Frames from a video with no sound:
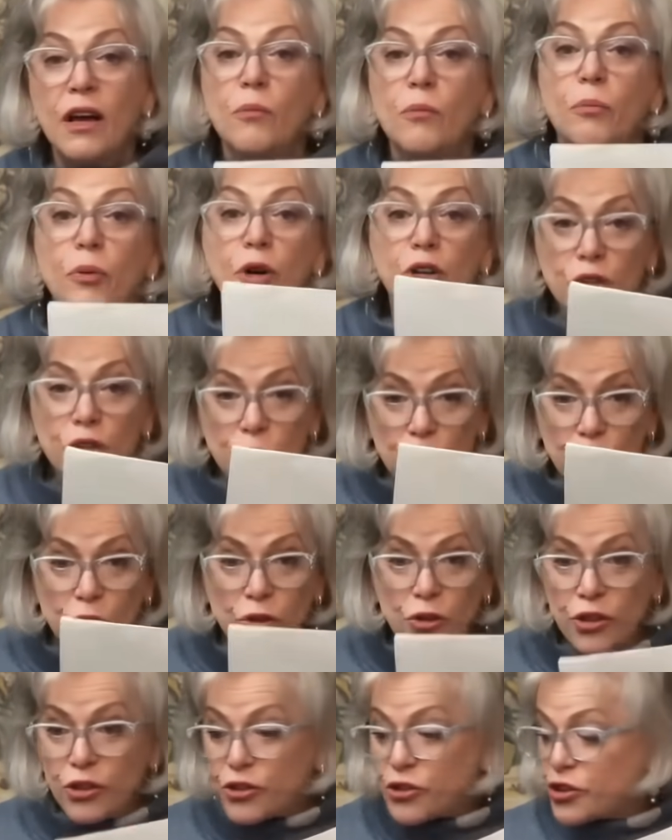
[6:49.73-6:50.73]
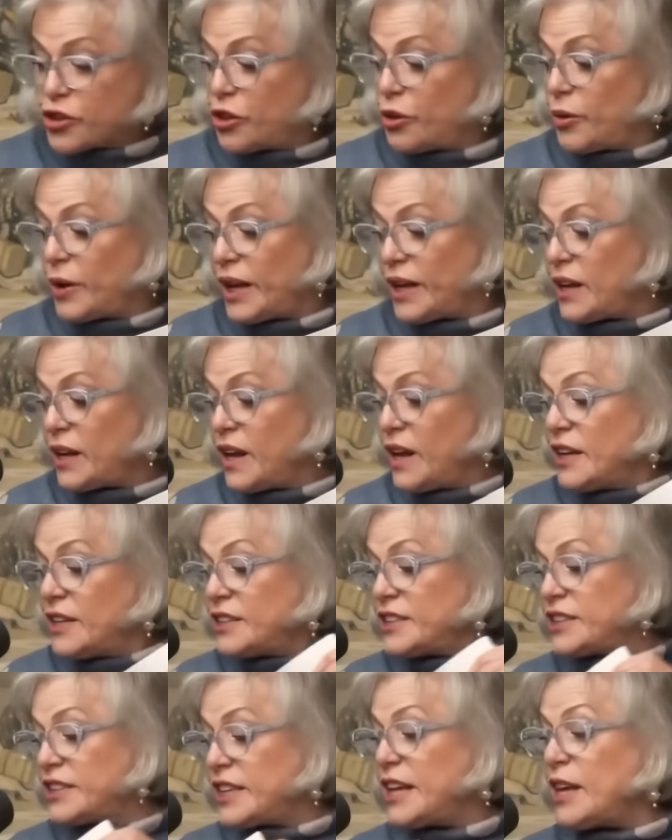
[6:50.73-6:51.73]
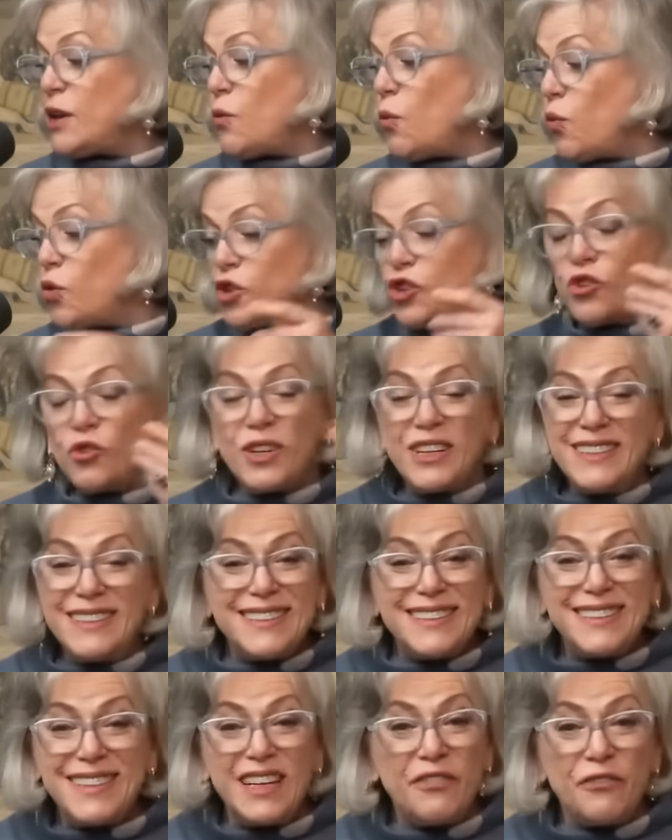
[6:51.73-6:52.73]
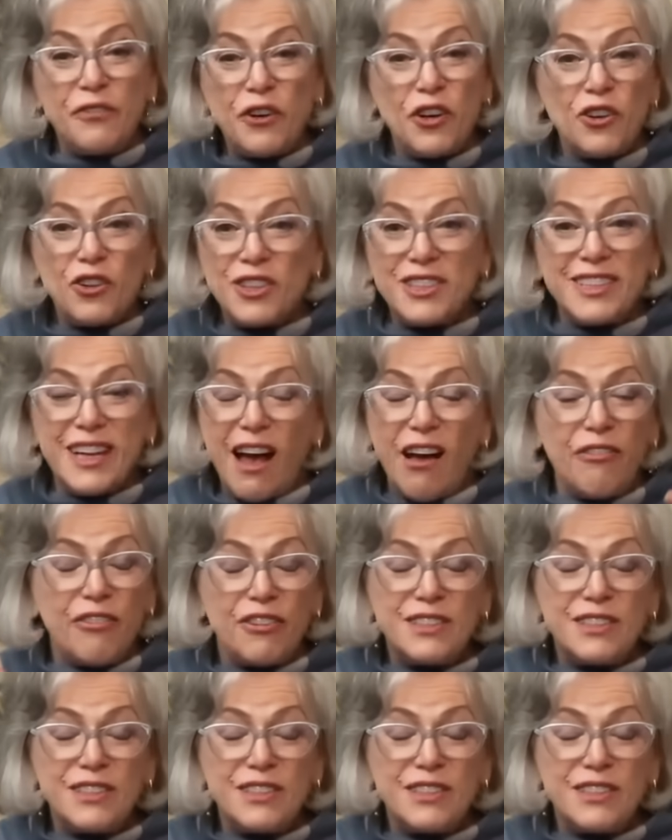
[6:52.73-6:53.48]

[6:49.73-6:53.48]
Put a ruler to it. See, you can see for yourself.